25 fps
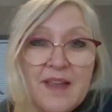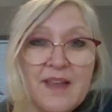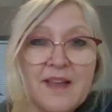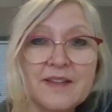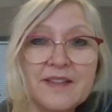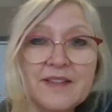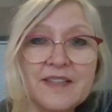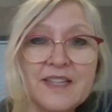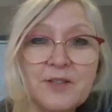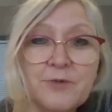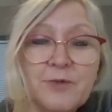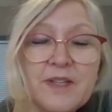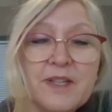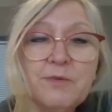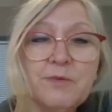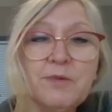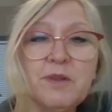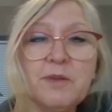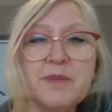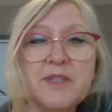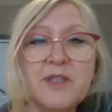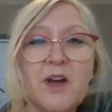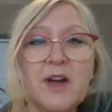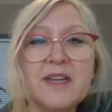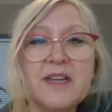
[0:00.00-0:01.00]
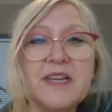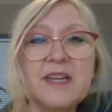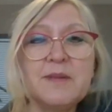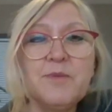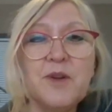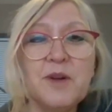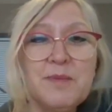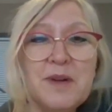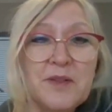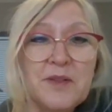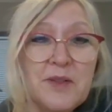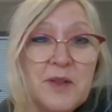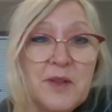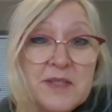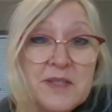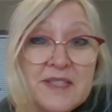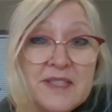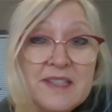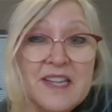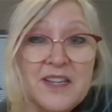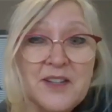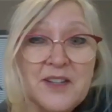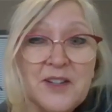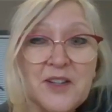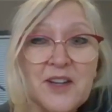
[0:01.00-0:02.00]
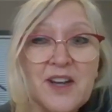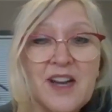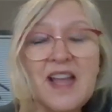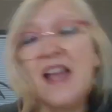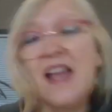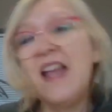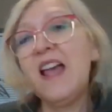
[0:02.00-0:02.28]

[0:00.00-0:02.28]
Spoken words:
and Catriona will be talking more about those later.